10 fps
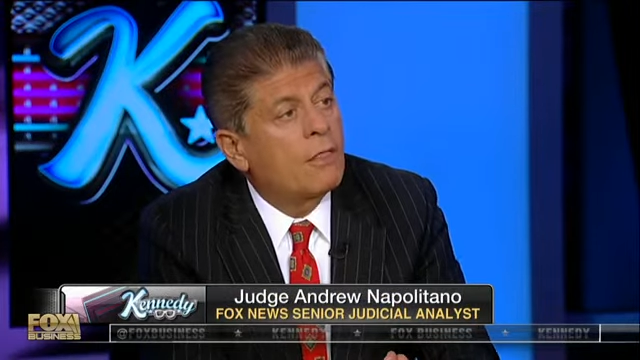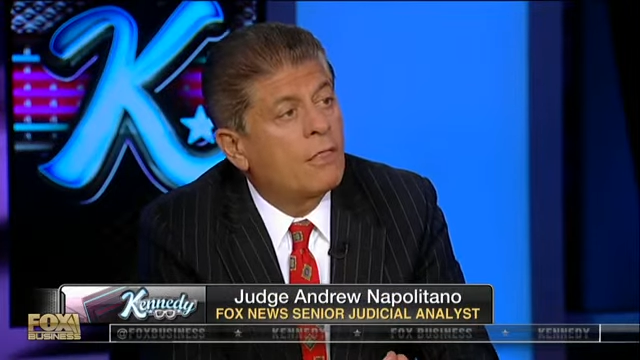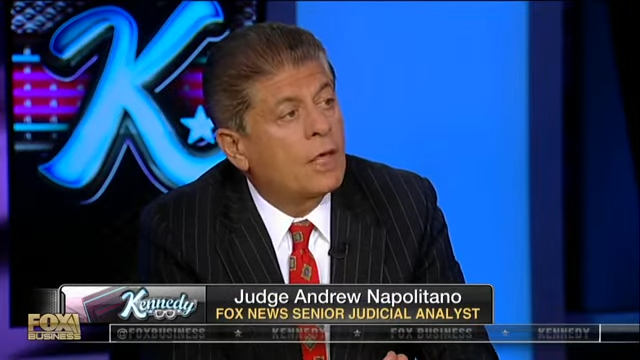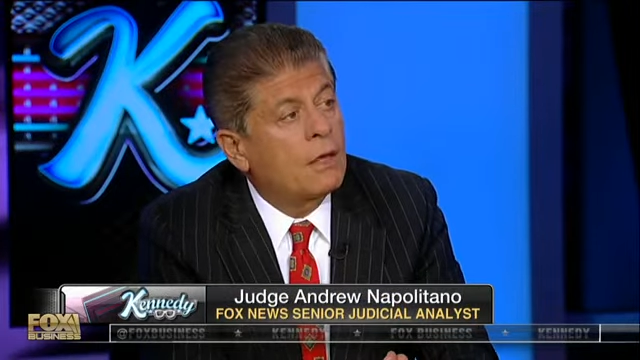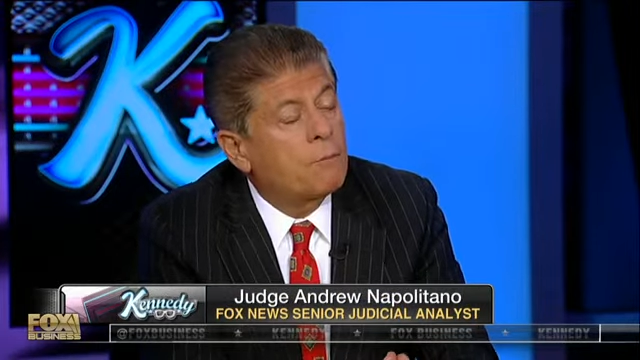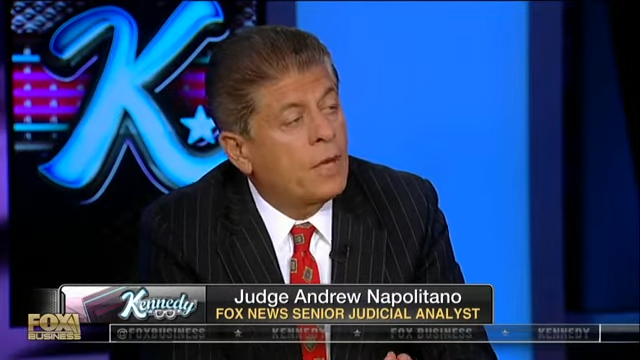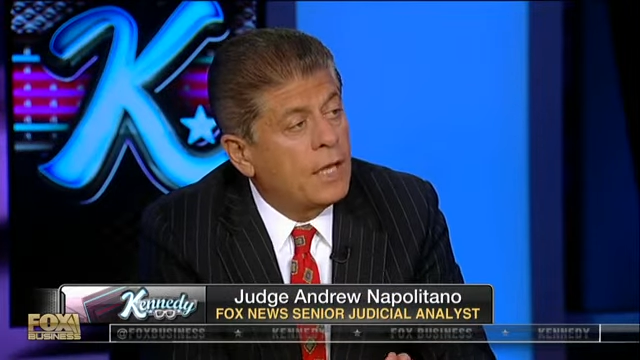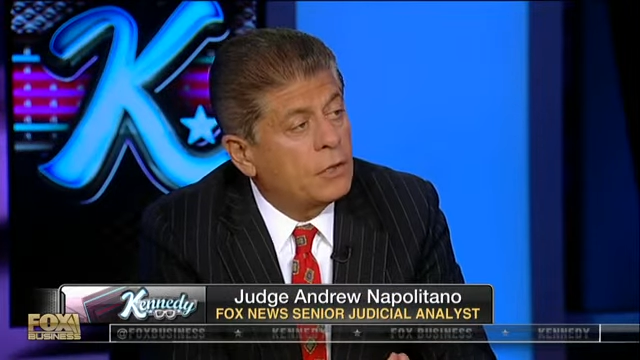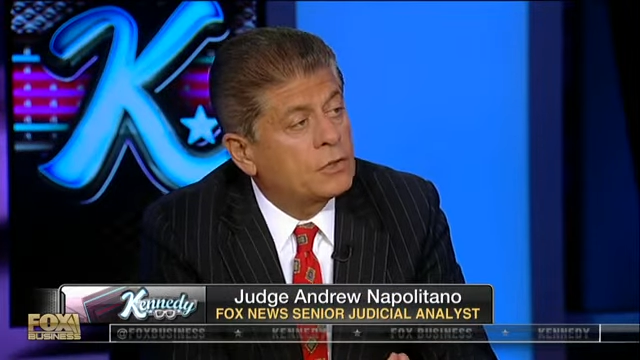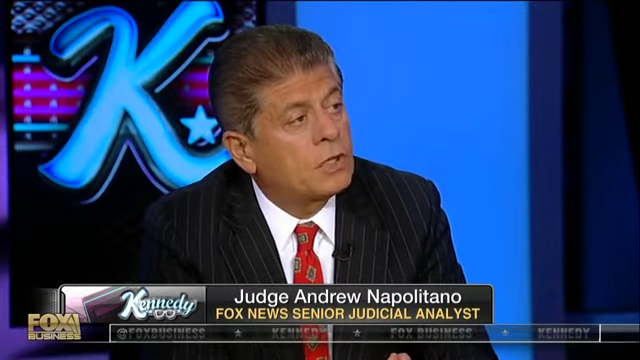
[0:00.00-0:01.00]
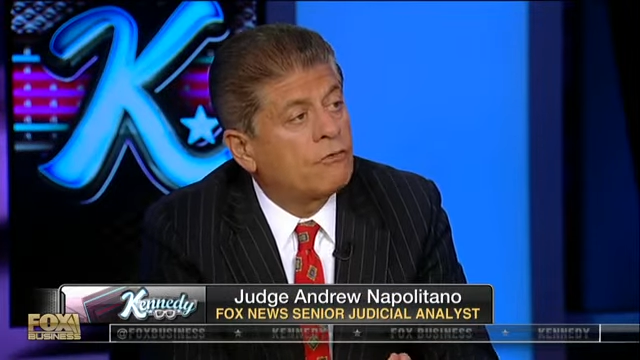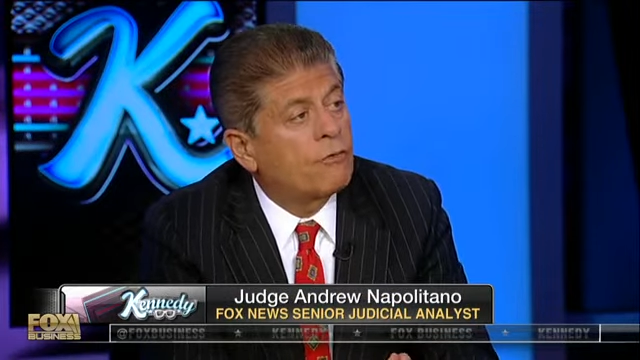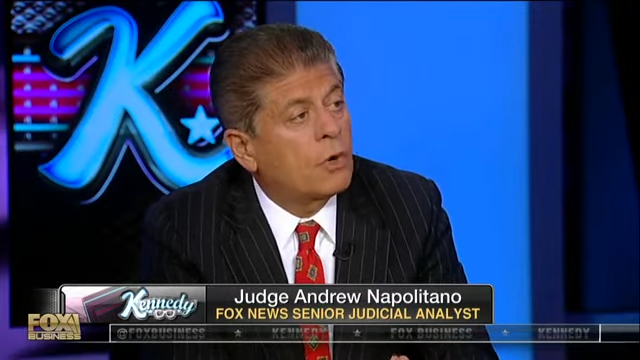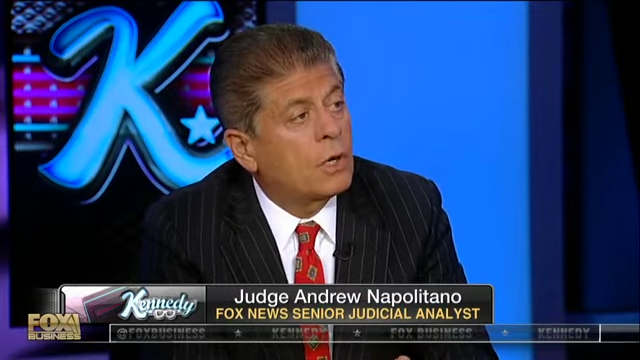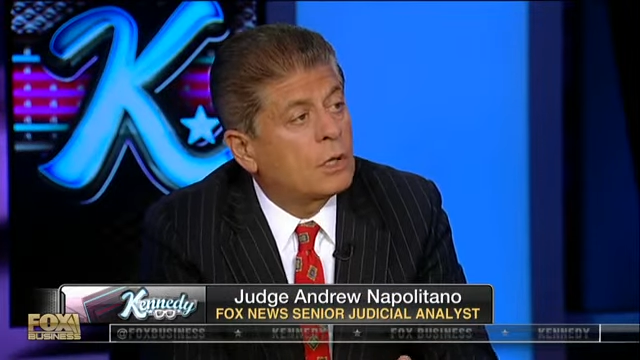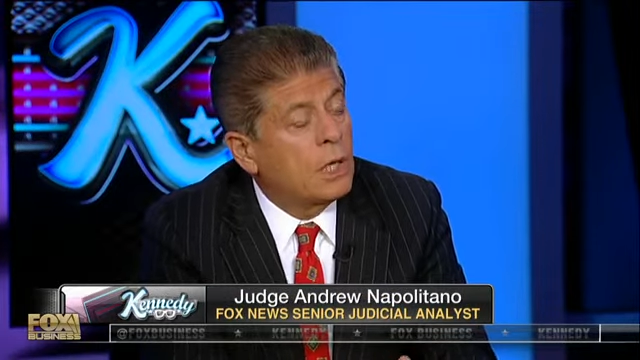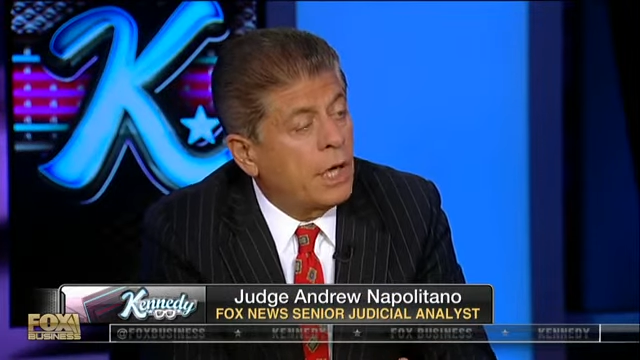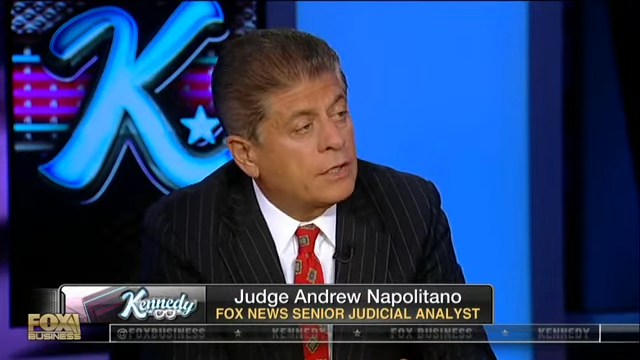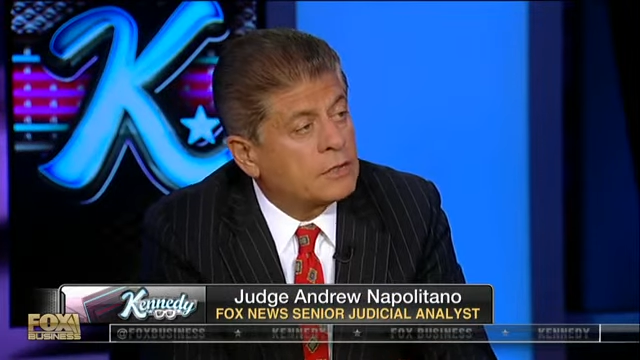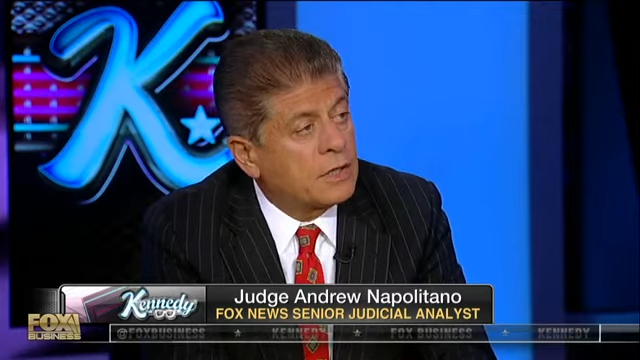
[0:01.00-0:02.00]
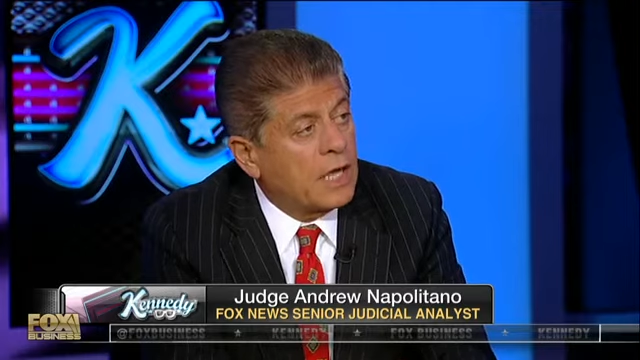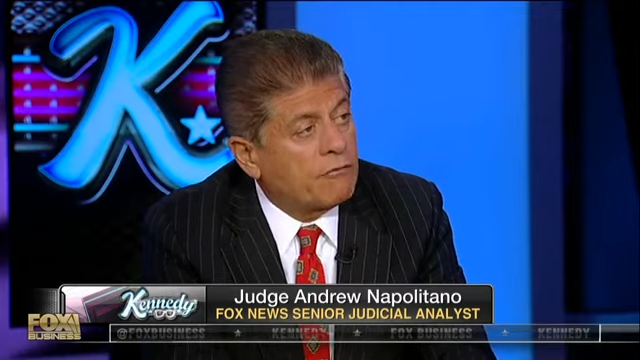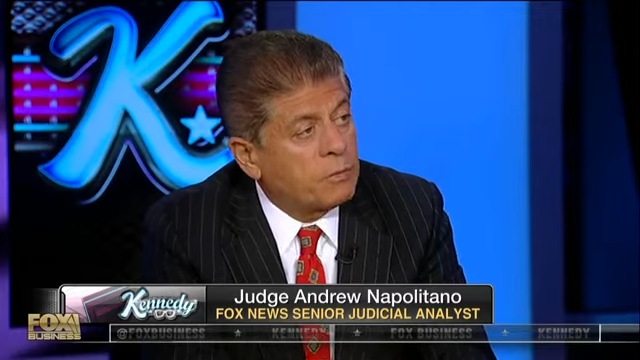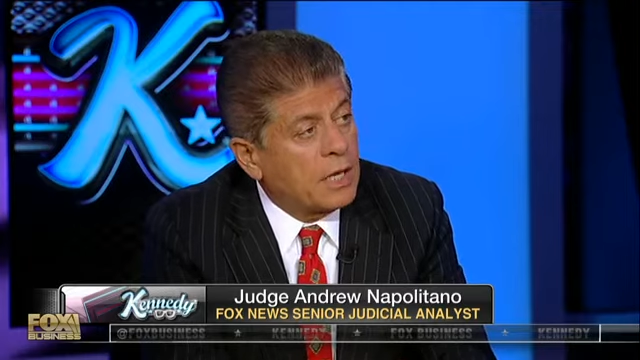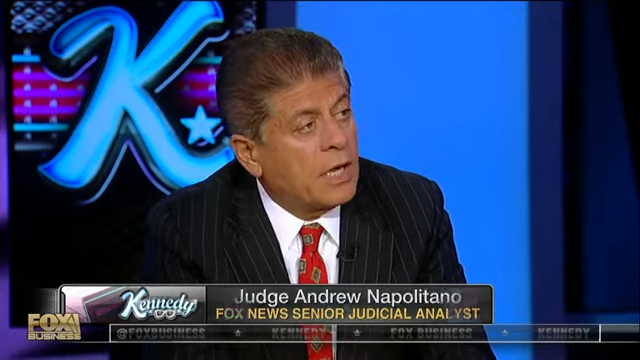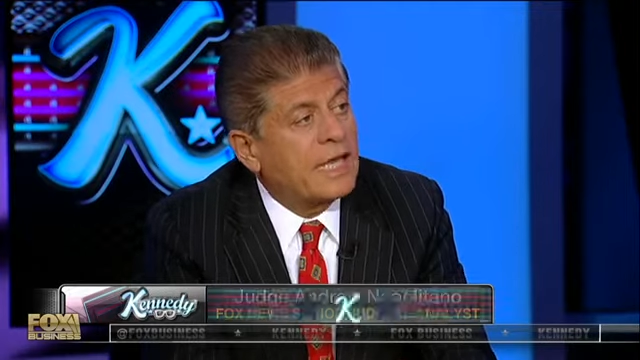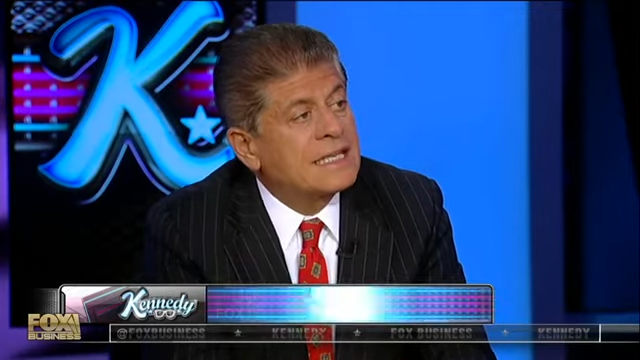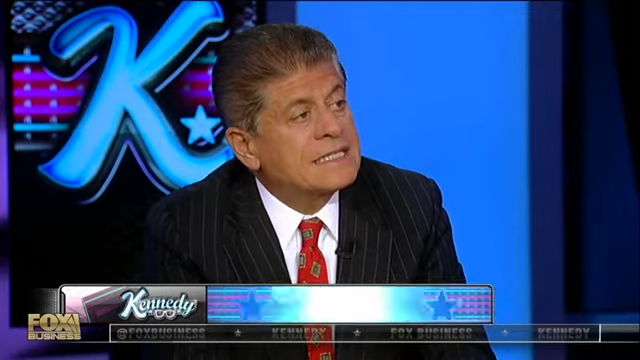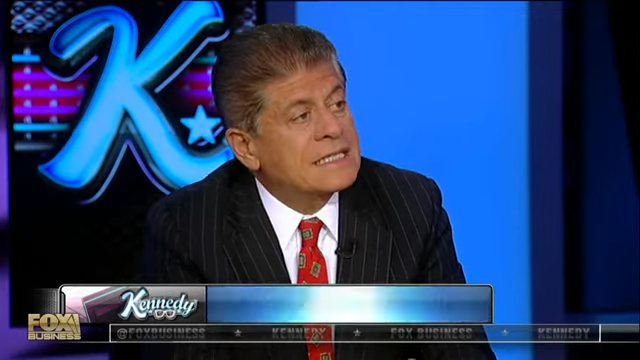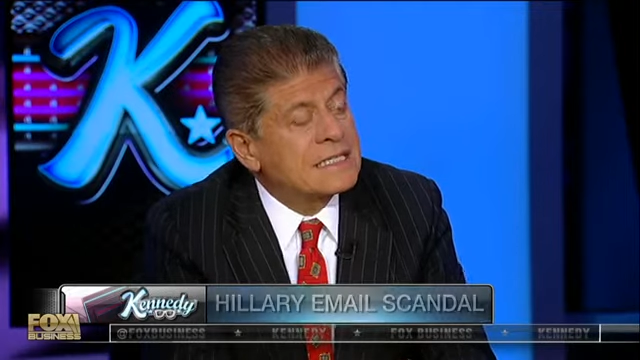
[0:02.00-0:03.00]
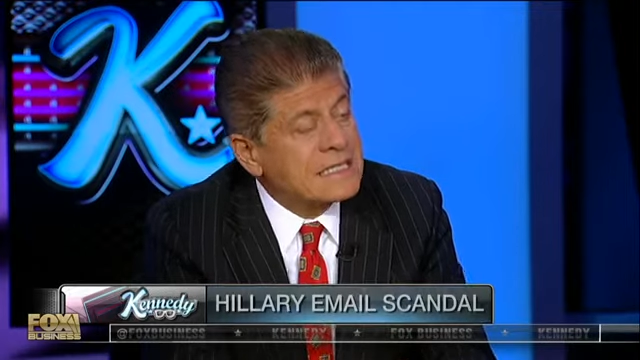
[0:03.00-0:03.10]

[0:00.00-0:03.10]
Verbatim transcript: The penalty for lying to the FBI is the